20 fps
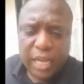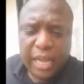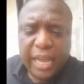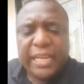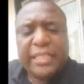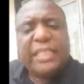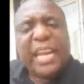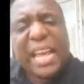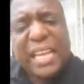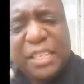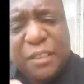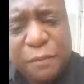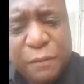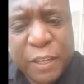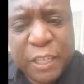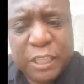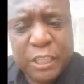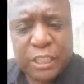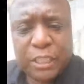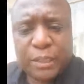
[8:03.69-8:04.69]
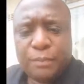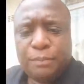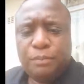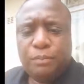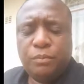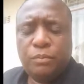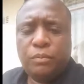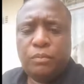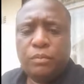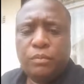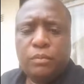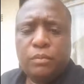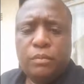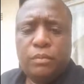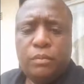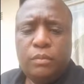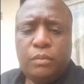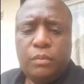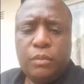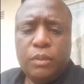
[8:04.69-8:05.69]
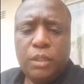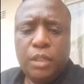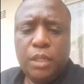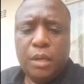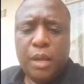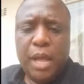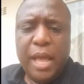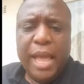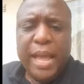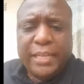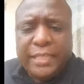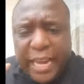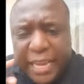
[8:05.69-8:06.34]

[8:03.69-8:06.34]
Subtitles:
It takes vision. It